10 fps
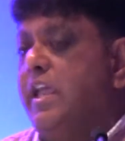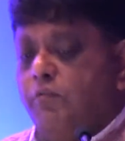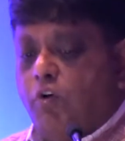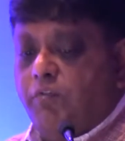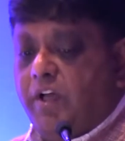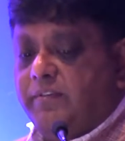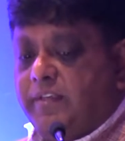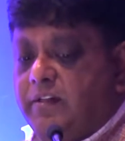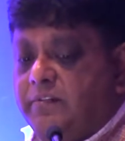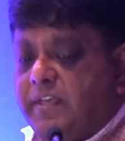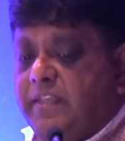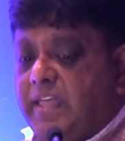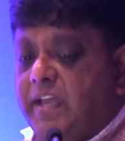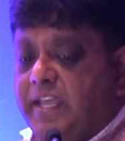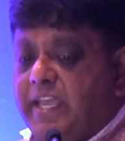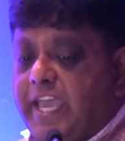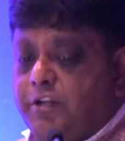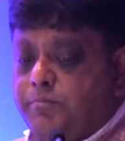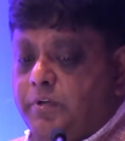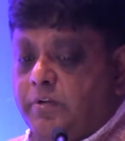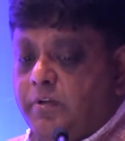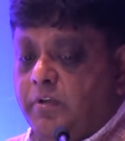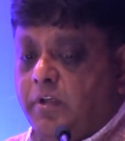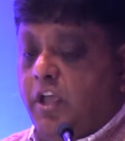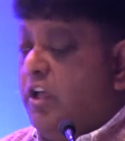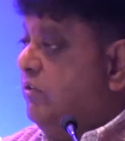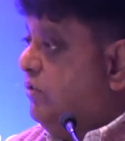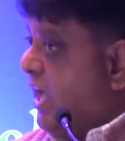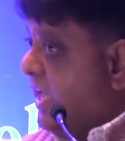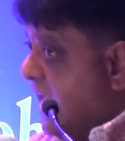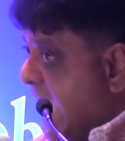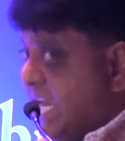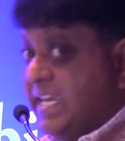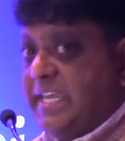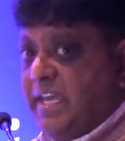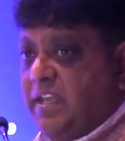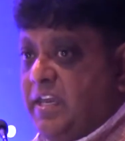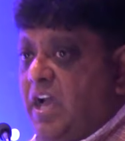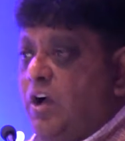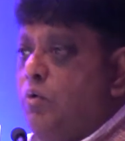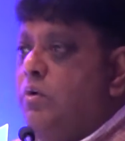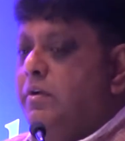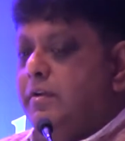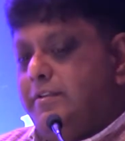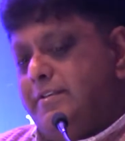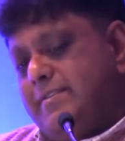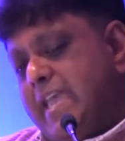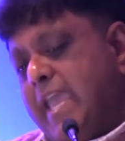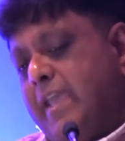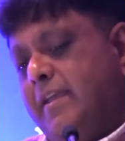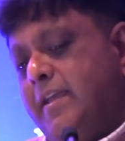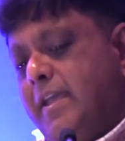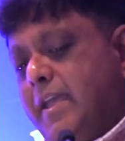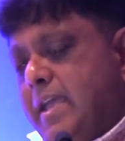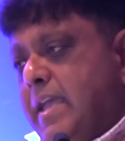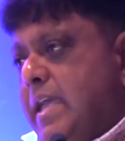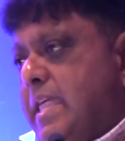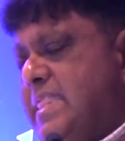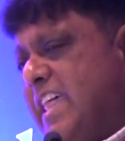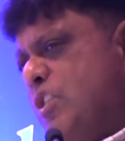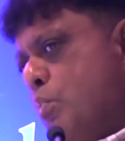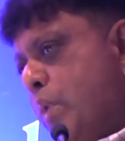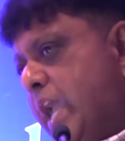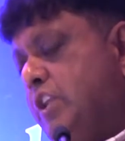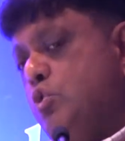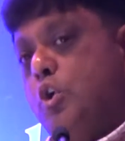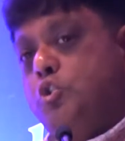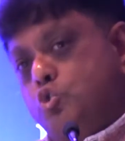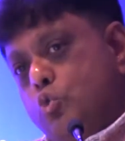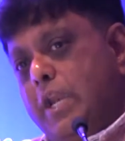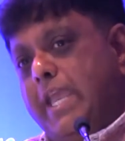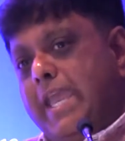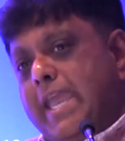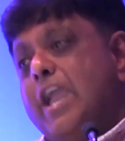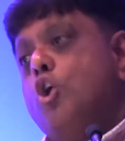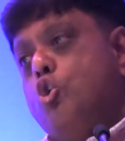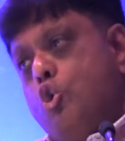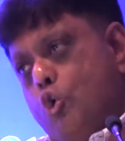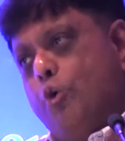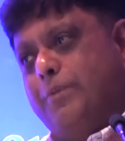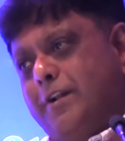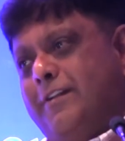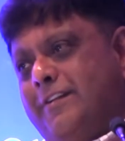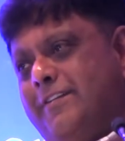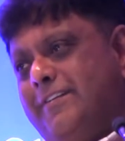involve ourselves in that engagement. So I end here now just saying that the way to a truly global